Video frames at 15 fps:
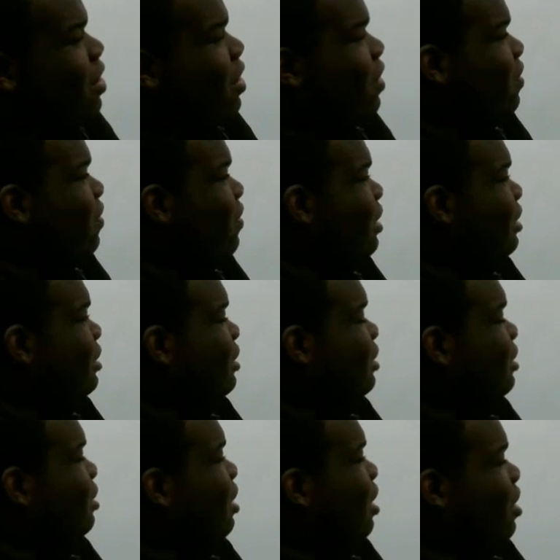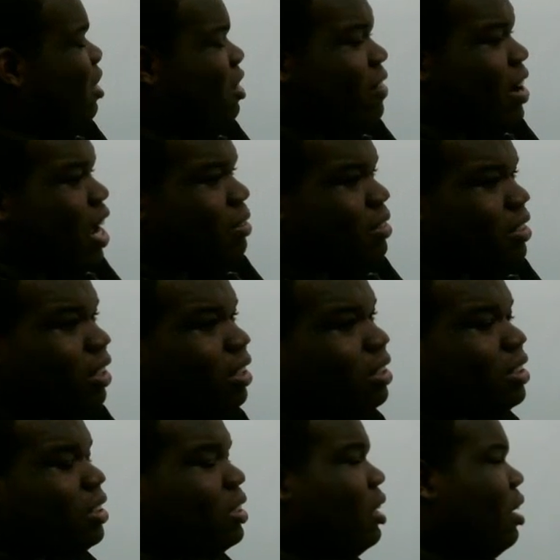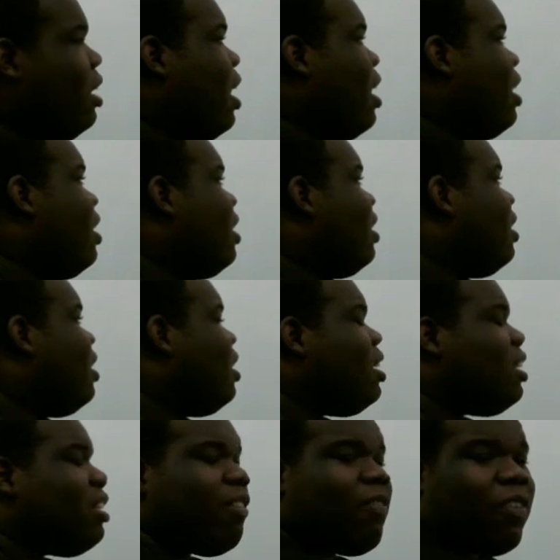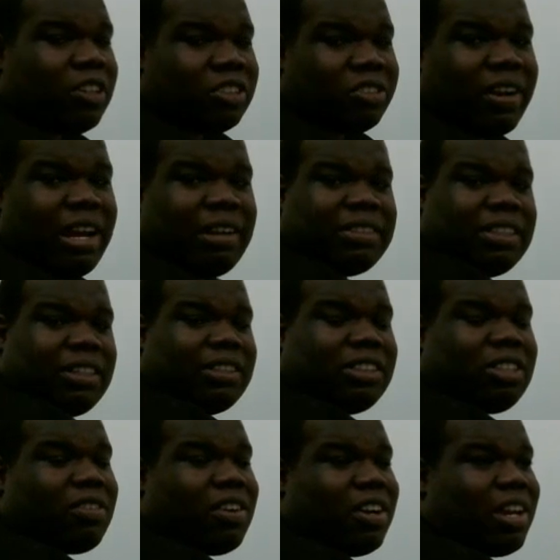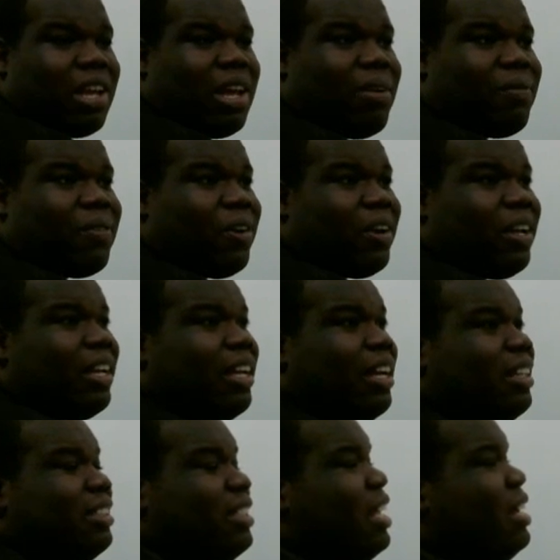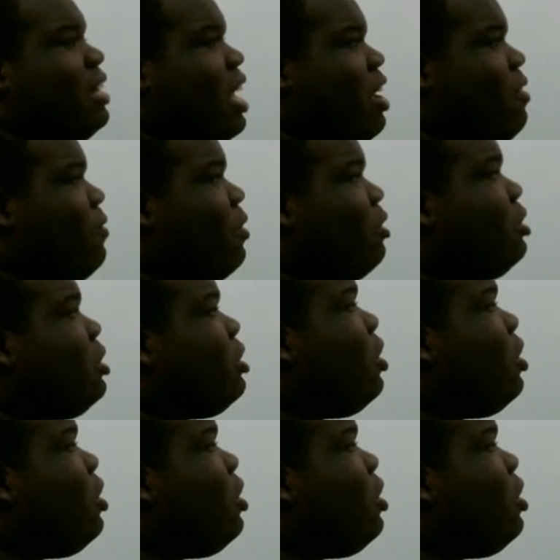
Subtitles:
we are going to code a graph search. Okay. The first graph search I'm going to cover is a depth first